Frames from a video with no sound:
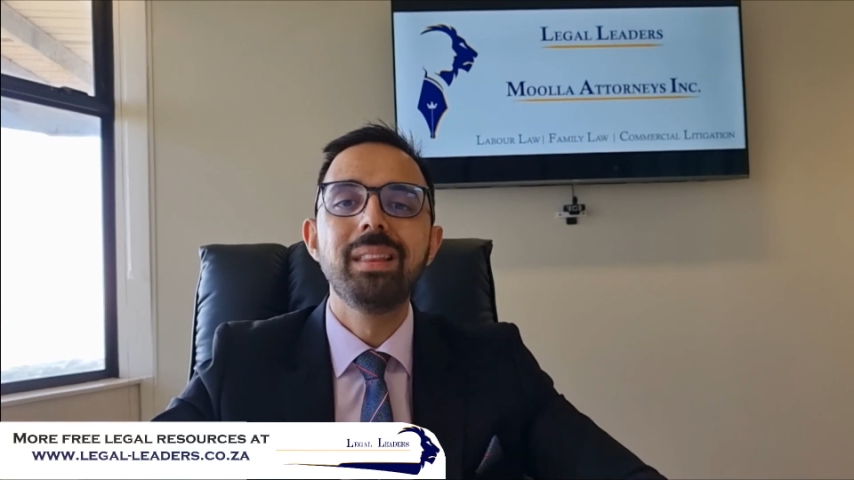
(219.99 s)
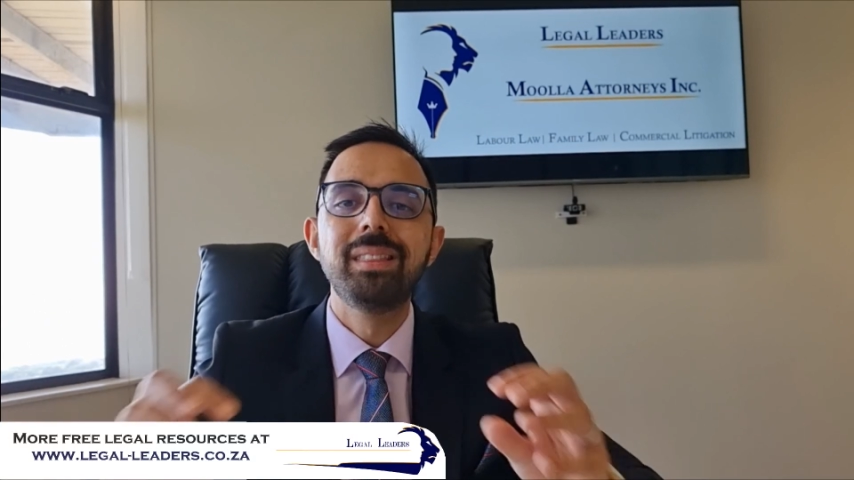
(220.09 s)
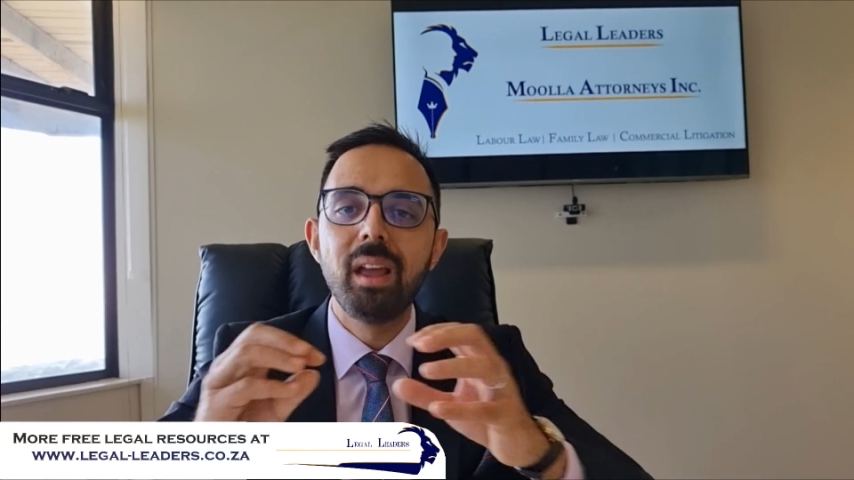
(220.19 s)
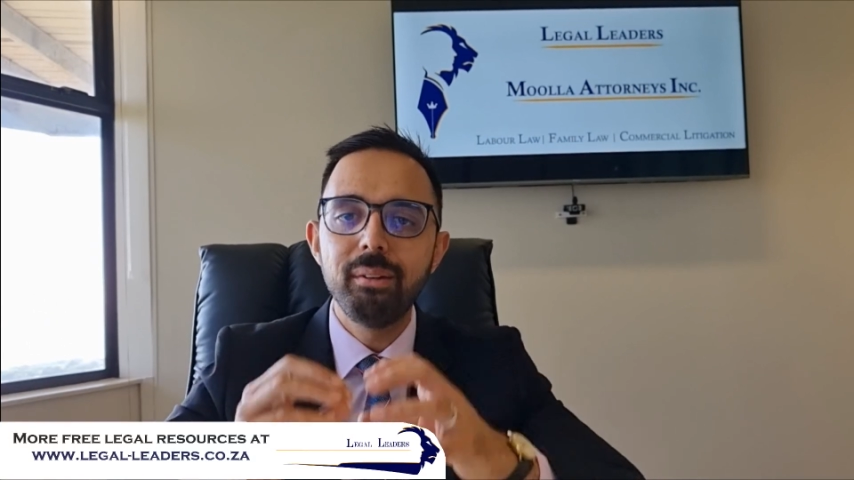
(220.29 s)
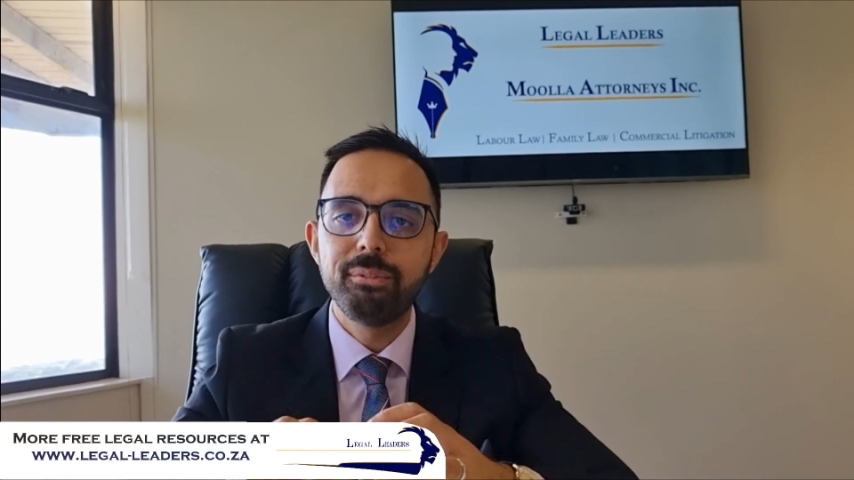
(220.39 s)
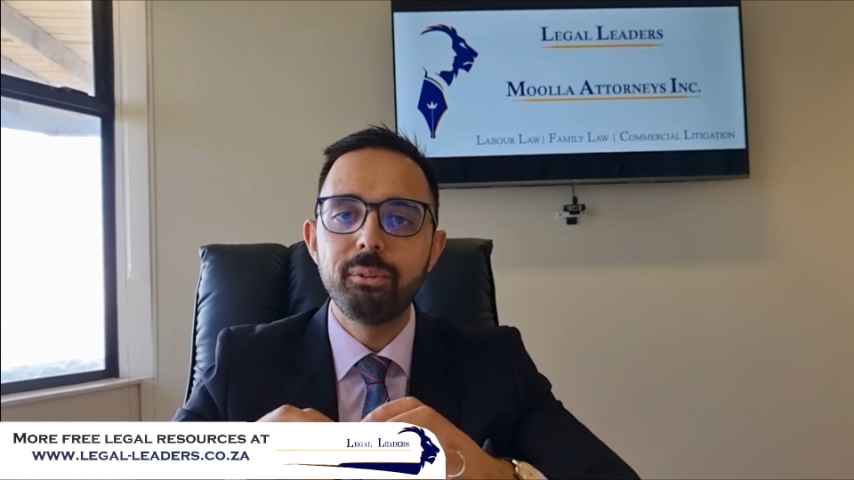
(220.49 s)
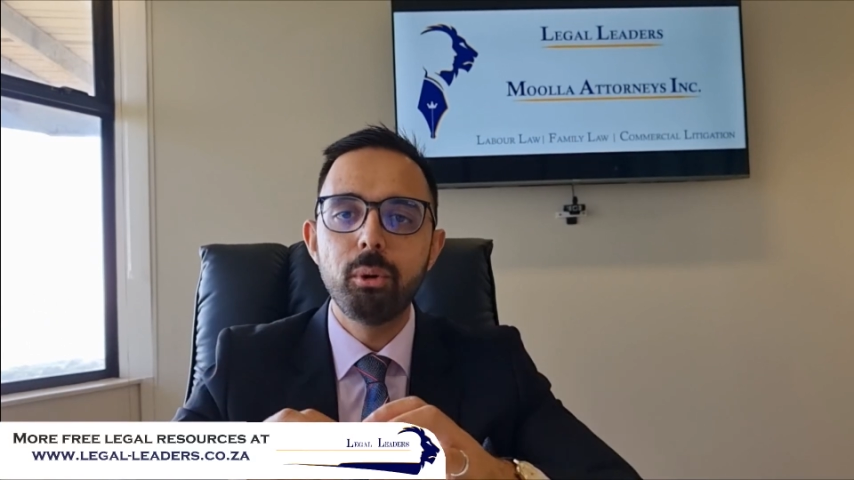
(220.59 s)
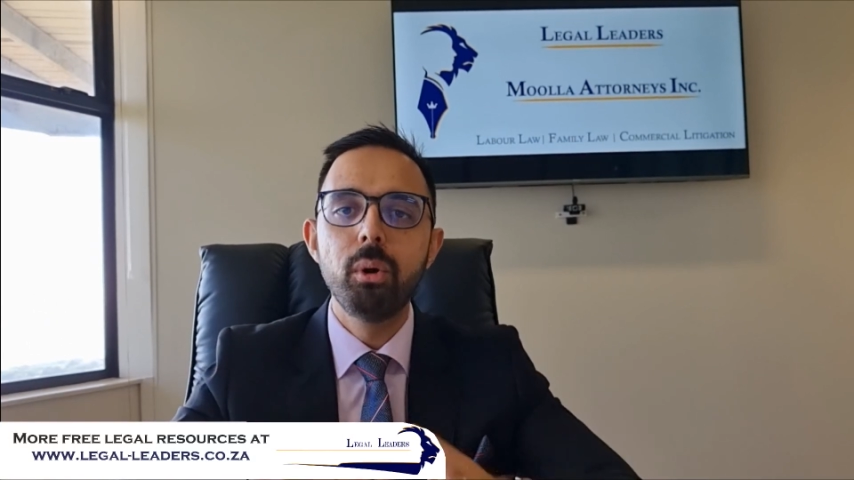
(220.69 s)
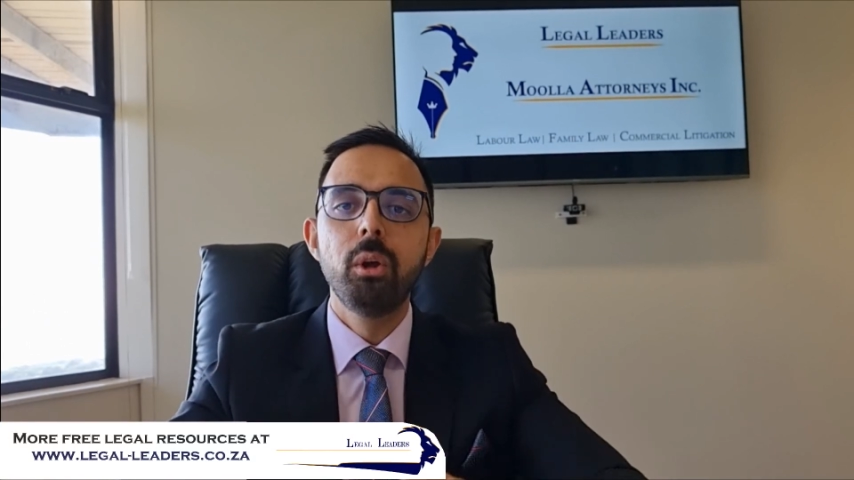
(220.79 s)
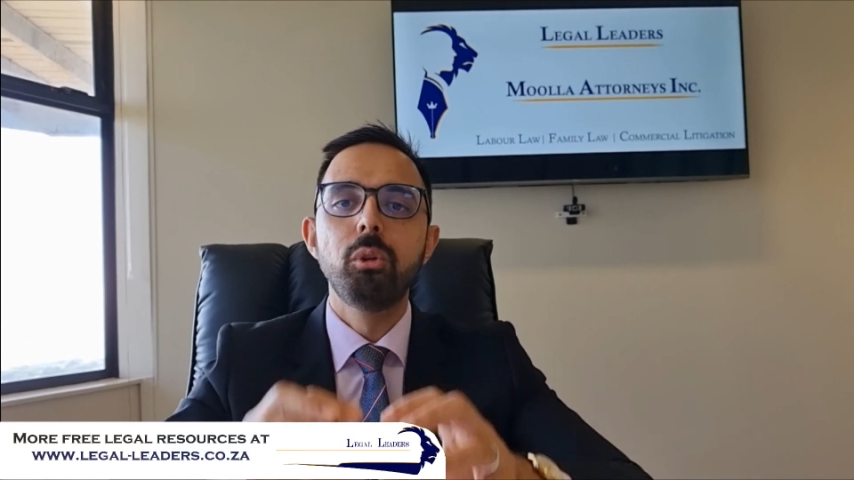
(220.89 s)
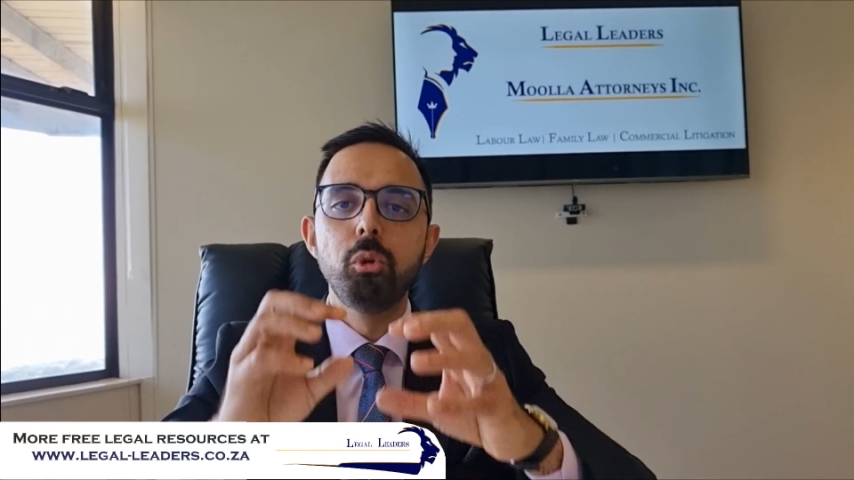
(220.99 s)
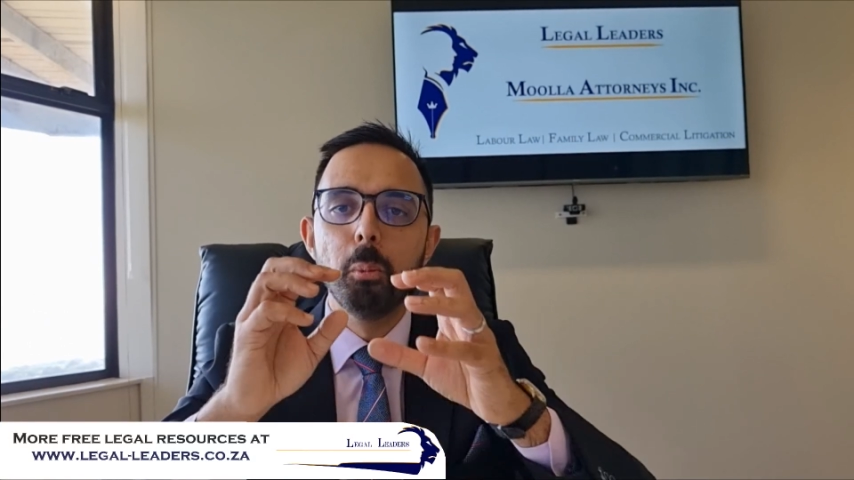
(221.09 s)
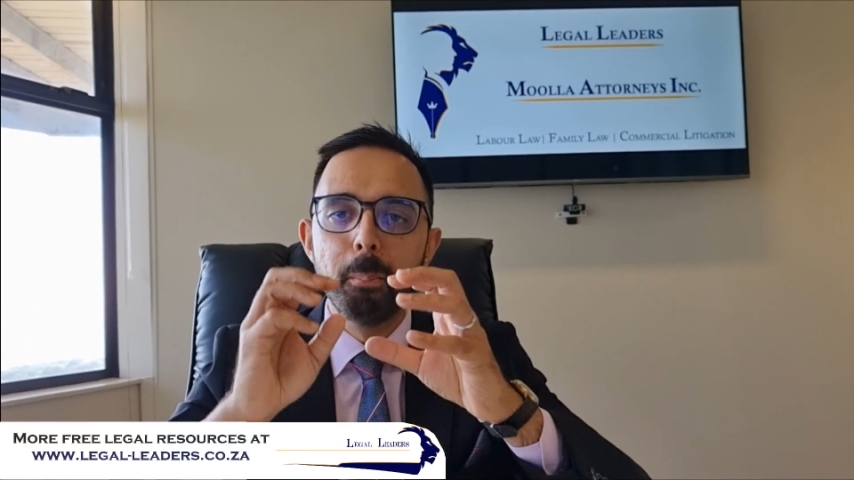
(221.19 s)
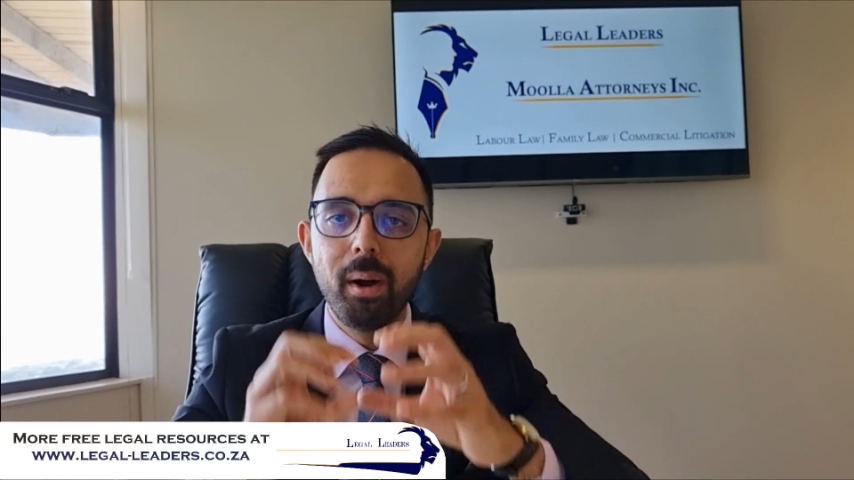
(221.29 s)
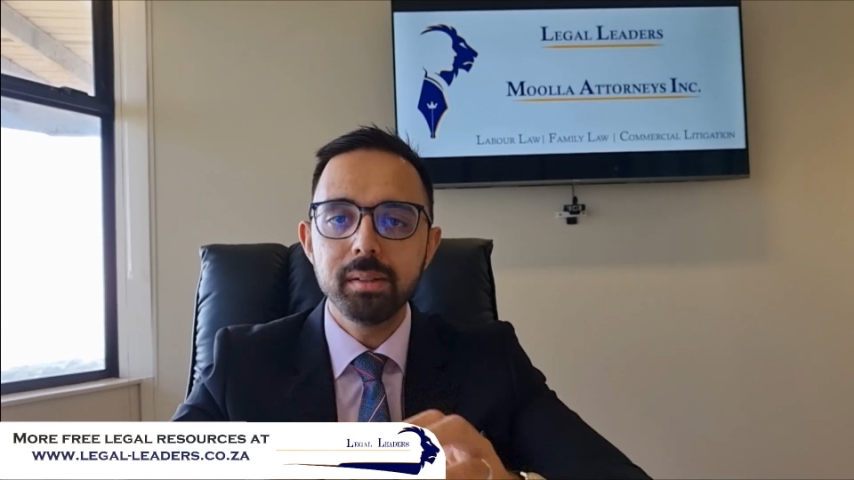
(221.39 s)
Therefore, you
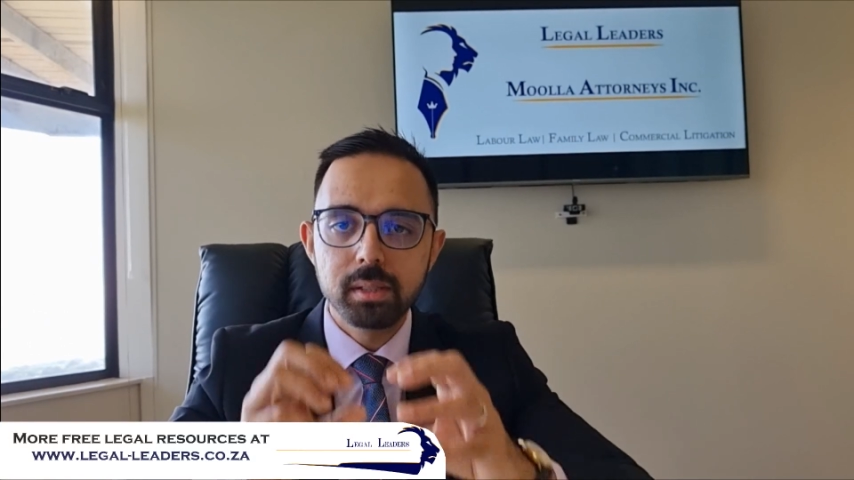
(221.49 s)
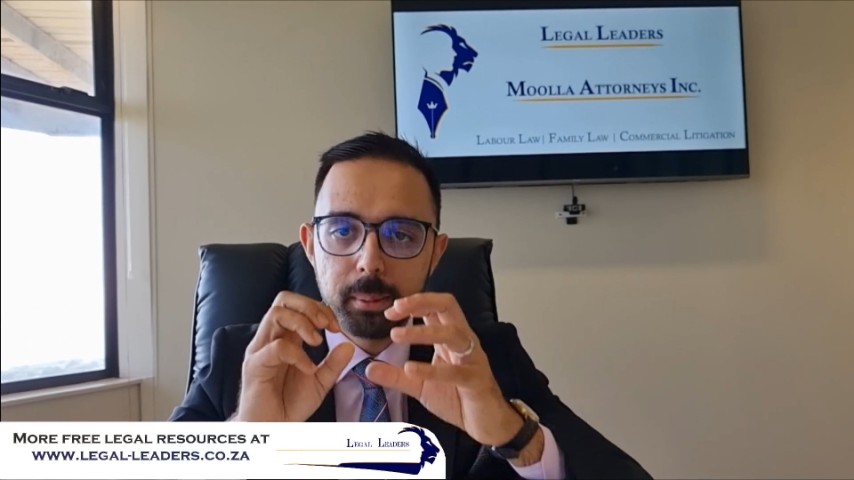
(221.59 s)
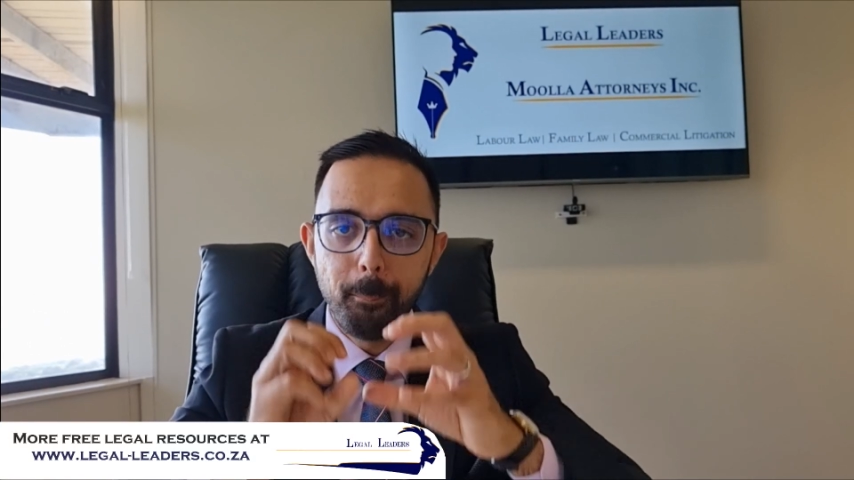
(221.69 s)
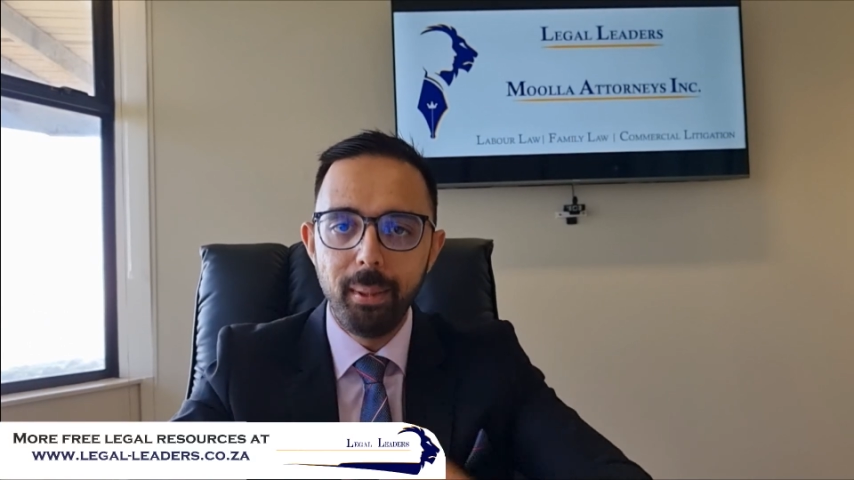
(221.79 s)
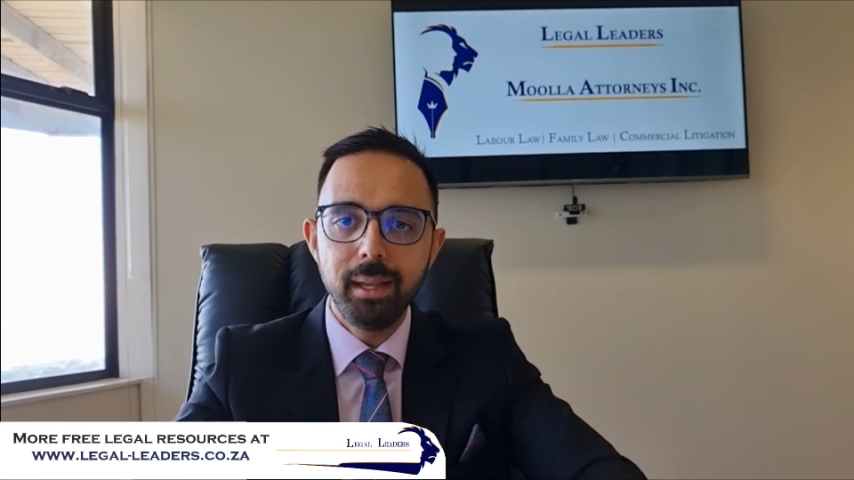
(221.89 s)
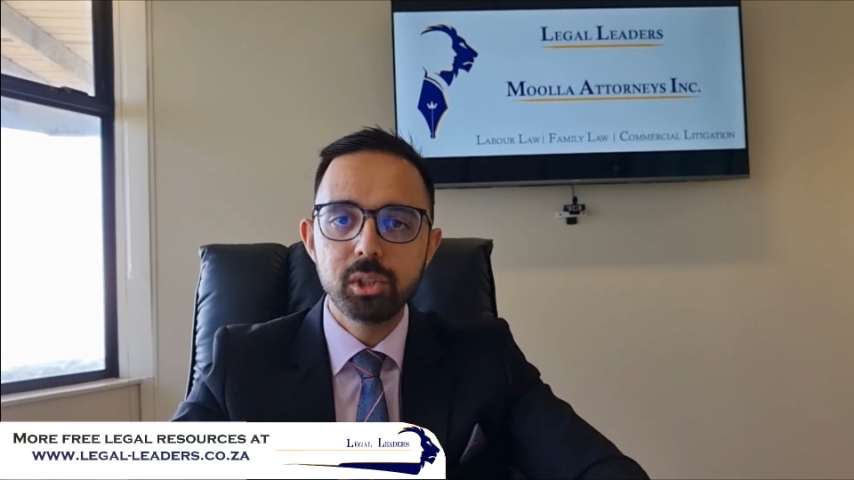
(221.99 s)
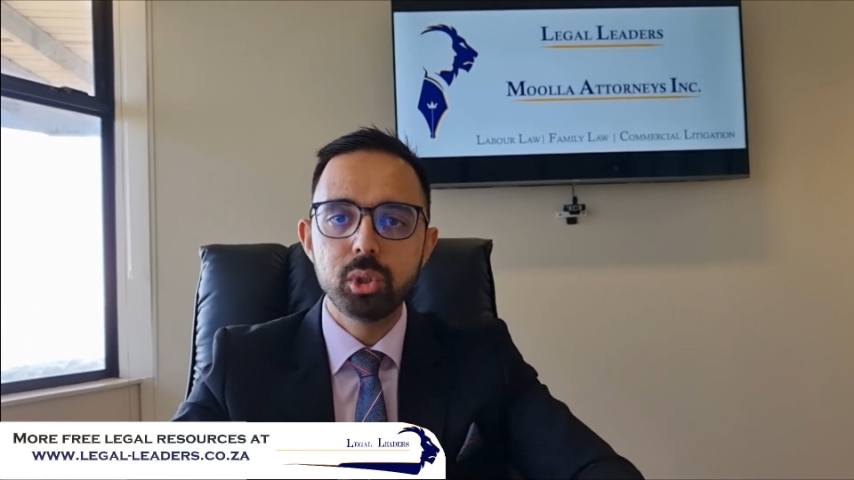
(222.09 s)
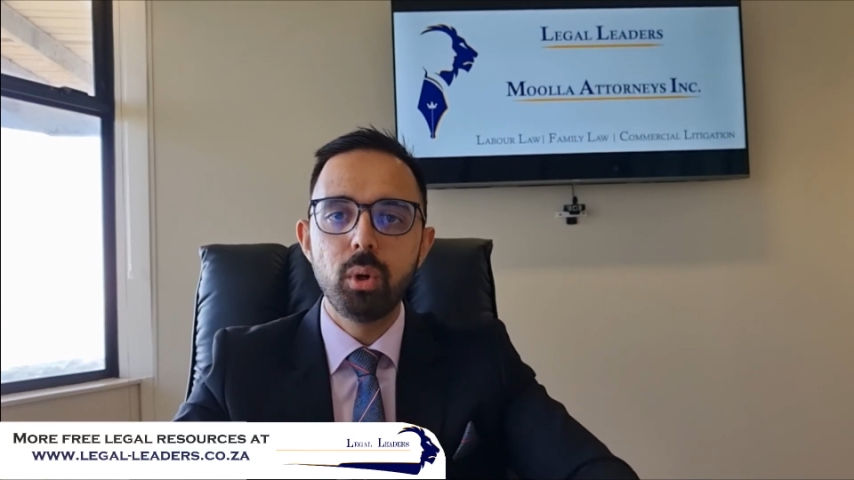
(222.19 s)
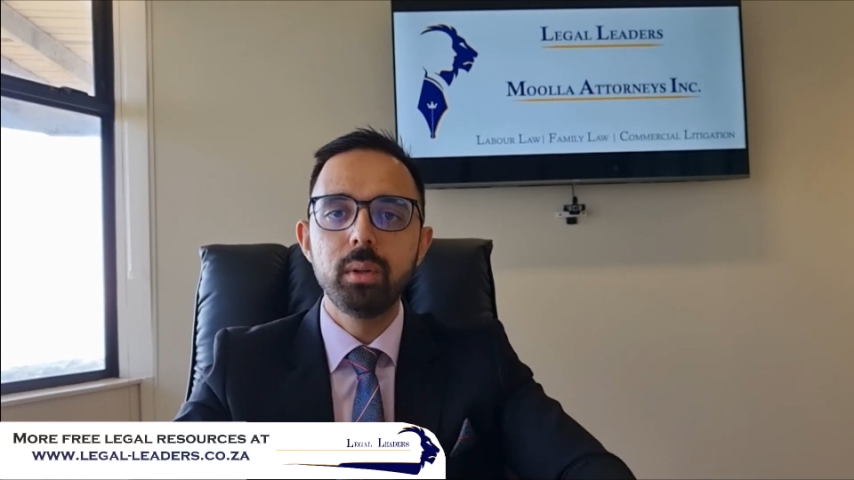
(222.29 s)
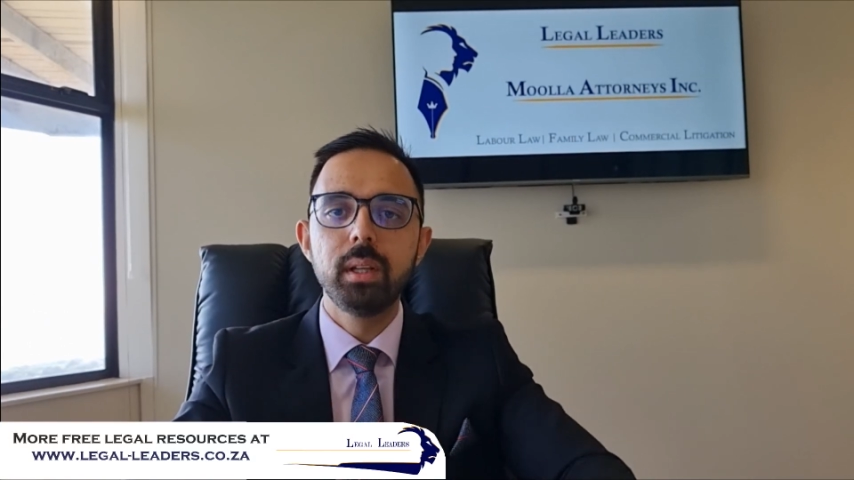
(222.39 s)
must make sure